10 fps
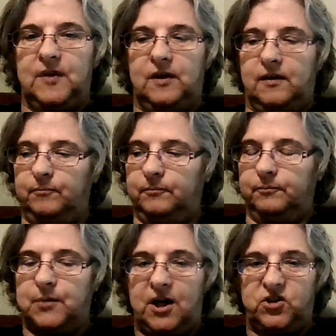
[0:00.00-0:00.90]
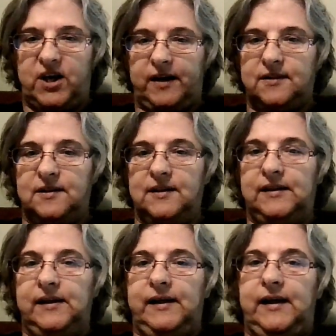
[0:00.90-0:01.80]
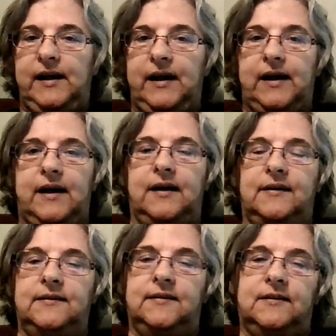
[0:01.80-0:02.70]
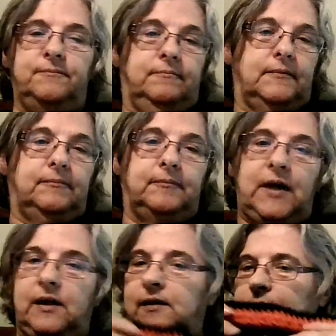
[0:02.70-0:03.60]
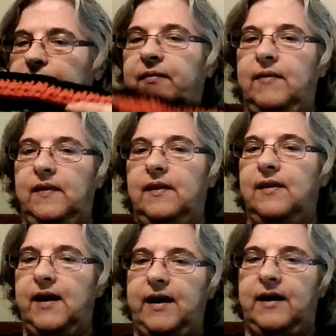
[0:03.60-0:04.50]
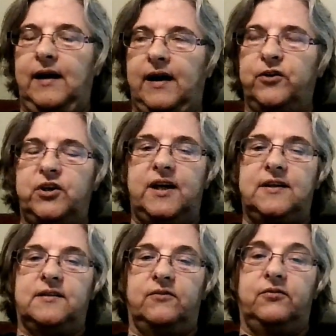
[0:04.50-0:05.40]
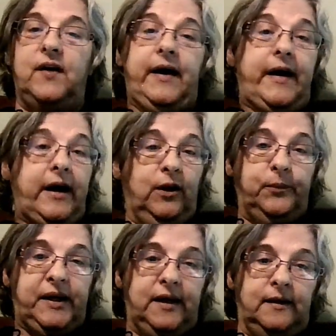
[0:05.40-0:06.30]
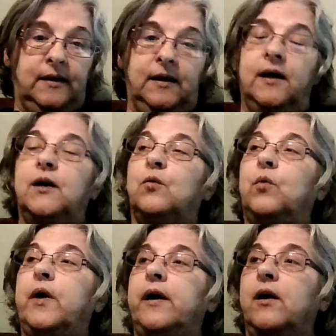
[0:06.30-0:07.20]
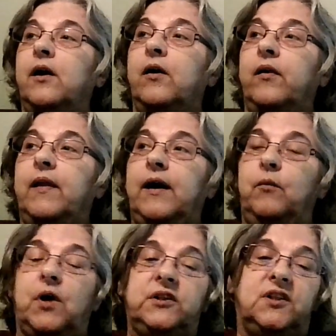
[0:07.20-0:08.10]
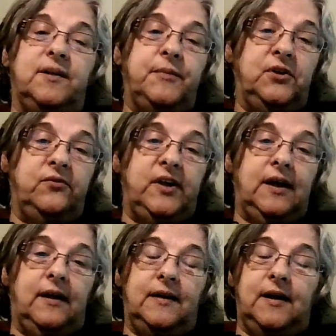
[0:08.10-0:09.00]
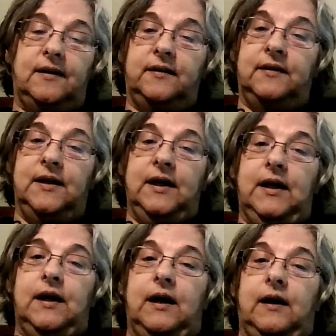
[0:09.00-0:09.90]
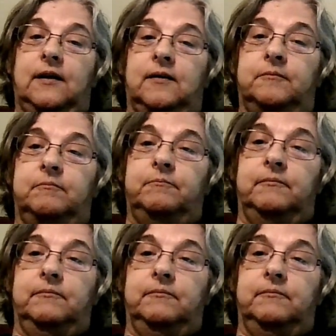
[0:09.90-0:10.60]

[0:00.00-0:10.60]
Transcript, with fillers: um, project, and um, they had one hundred Days of Halloween, where they watched a movie and then um,